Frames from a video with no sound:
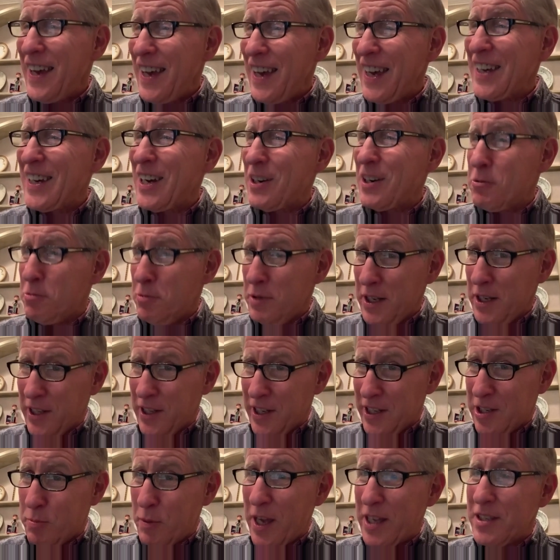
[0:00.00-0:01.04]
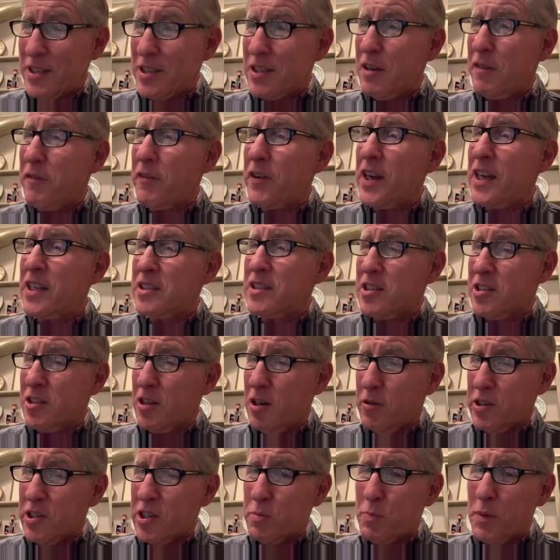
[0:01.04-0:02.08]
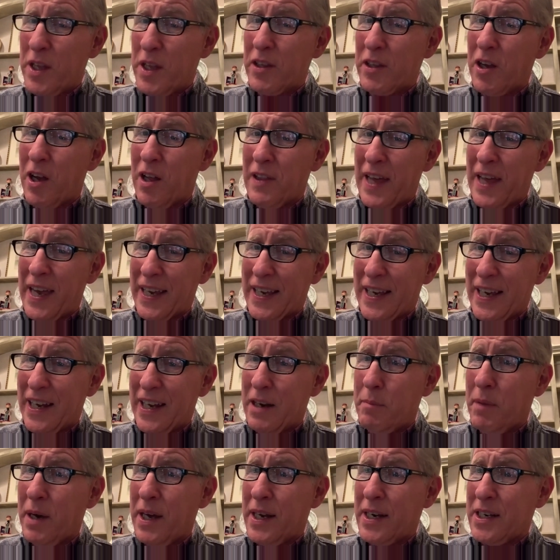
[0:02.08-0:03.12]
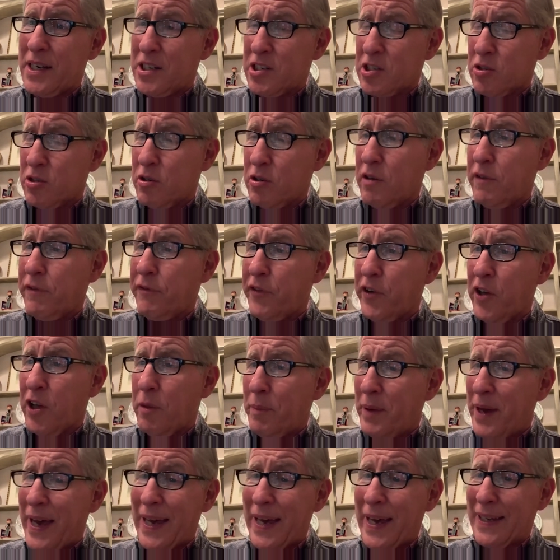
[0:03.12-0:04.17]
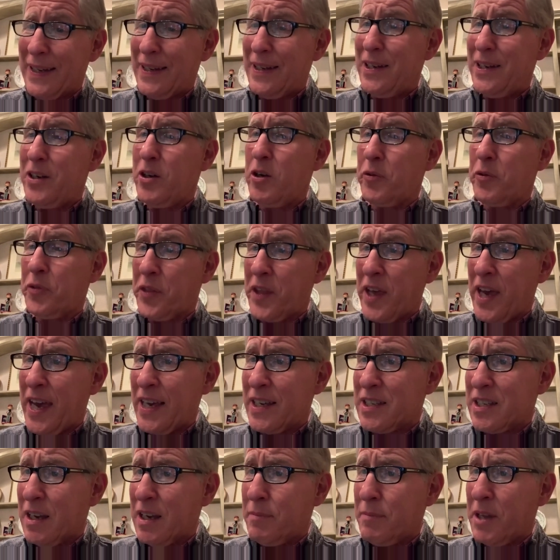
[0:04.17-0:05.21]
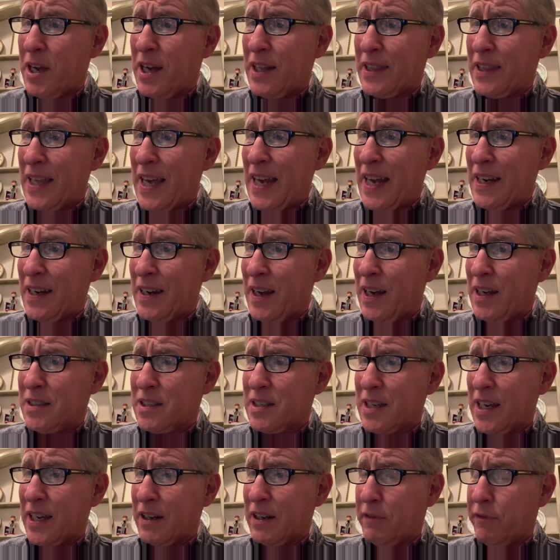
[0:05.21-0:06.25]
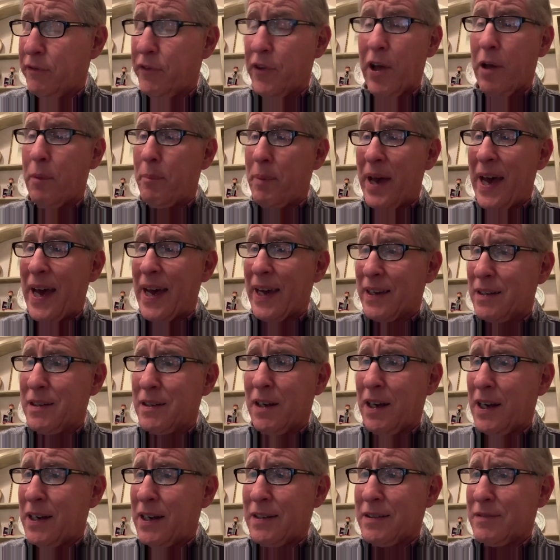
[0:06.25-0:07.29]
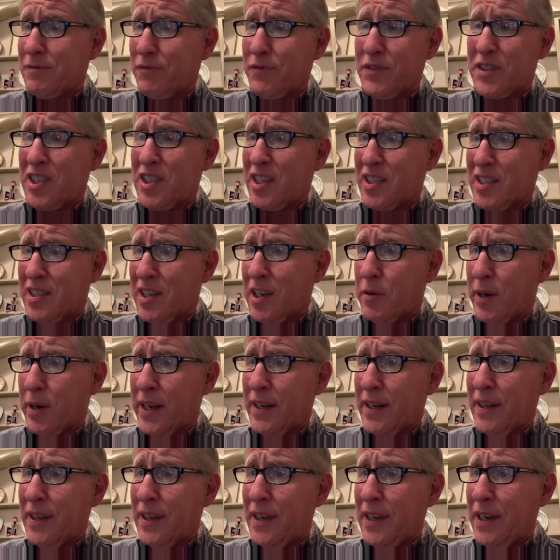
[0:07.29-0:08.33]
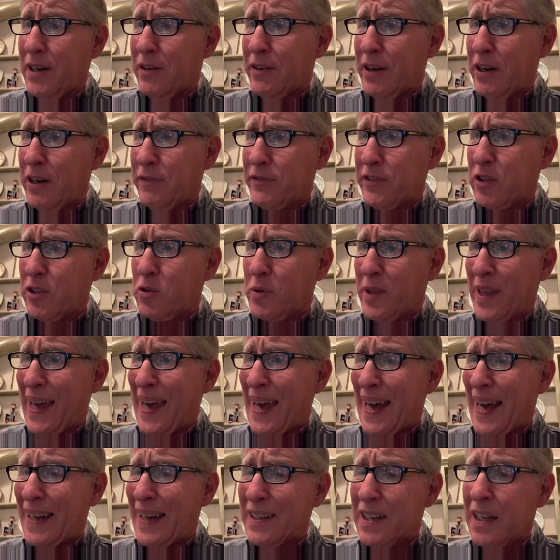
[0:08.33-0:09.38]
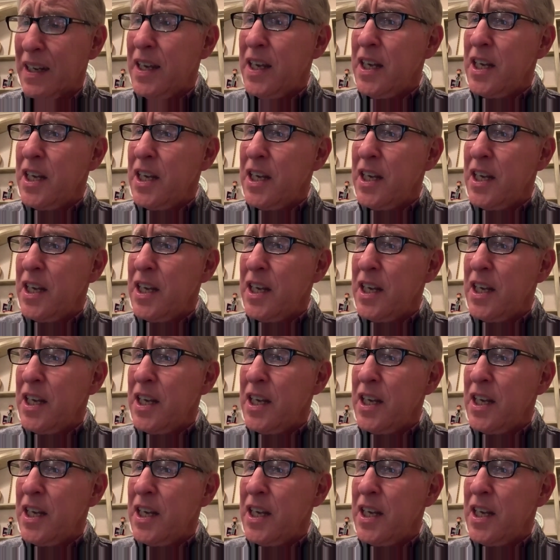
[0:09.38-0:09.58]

It got real expensive. And so to spend all that kind of money to sort of fall back, no thanks, I'm not that nuts. I can fall back and not at 60 grand a year, I don't have to do that.